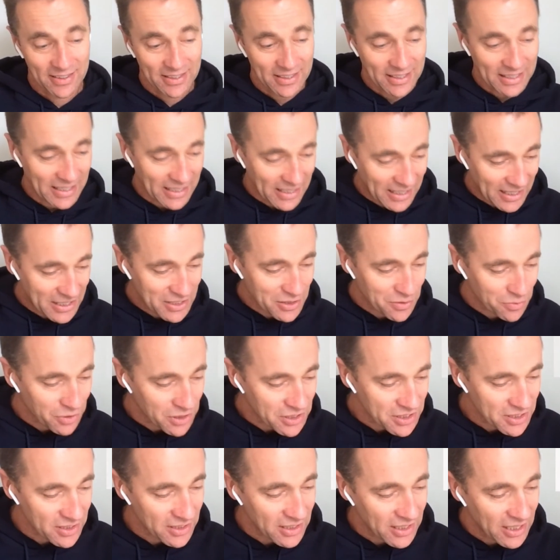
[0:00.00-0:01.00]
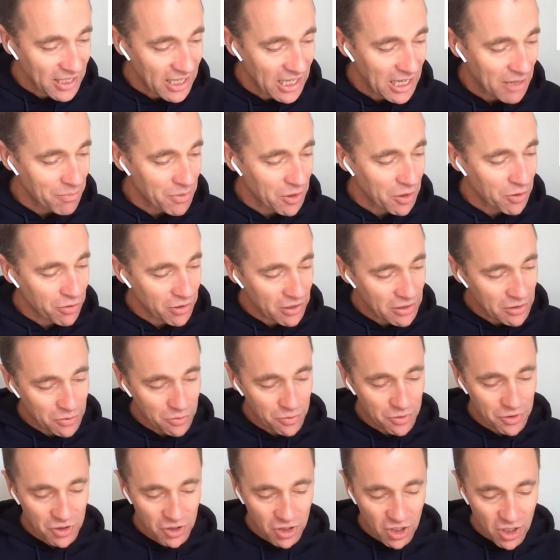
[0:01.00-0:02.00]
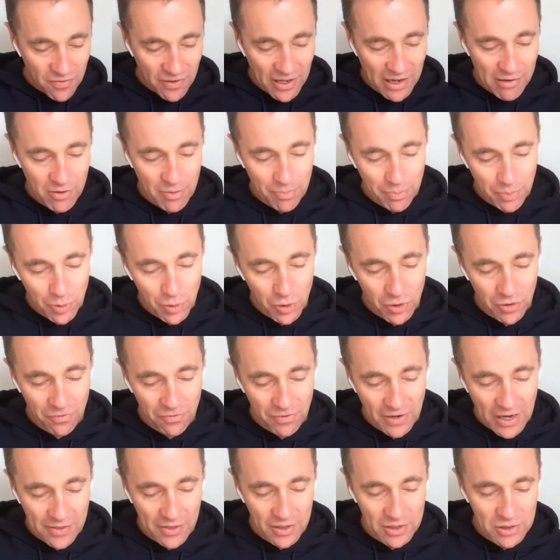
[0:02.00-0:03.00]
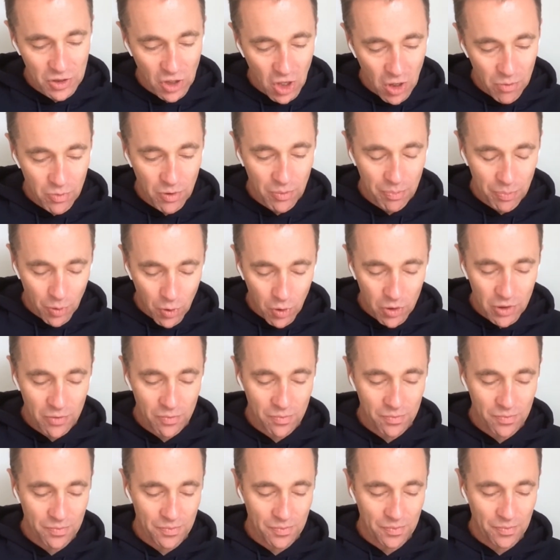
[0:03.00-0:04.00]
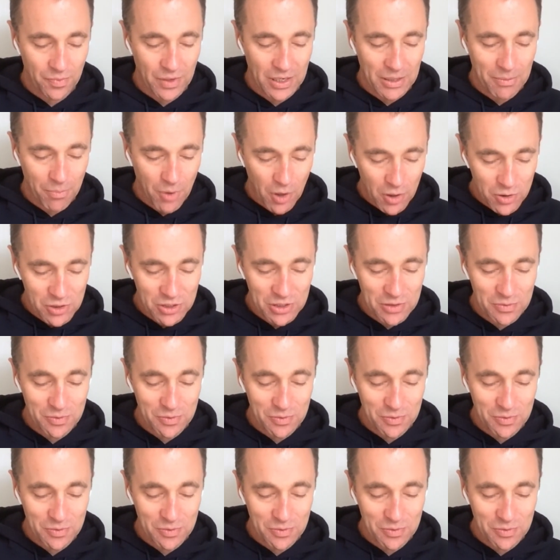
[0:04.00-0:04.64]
As a recent McCrindle survey report found, the top reported emotion